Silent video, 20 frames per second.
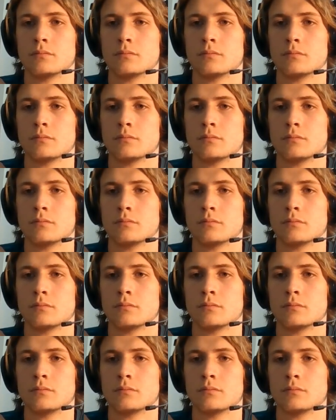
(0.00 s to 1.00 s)

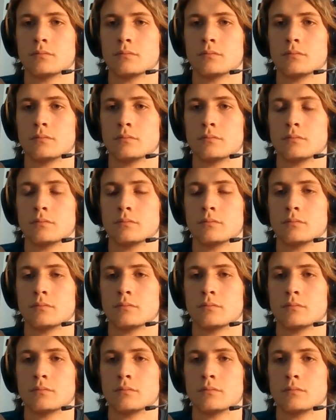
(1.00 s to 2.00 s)

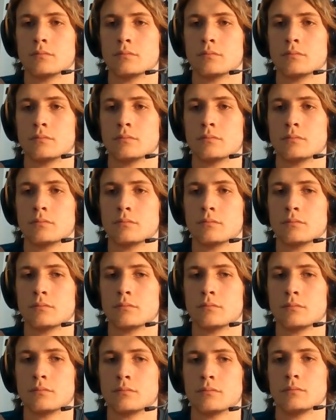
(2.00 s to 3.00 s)

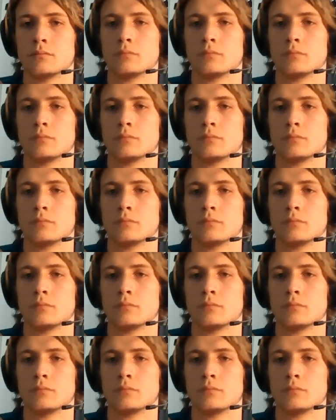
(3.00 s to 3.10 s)
(not speaking)